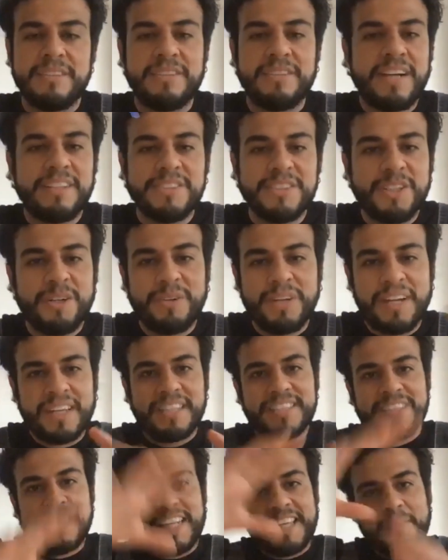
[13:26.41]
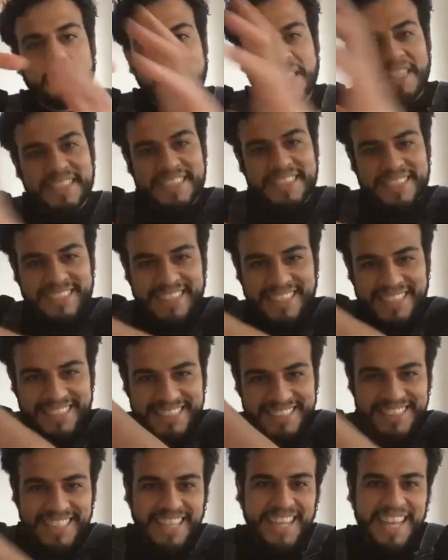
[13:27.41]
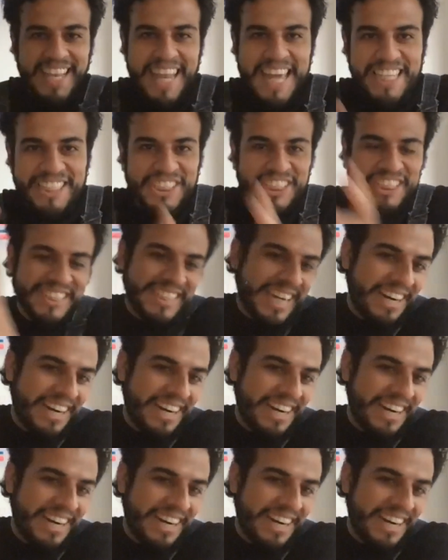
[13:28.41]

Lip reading: or I don't know, like it's like this legend,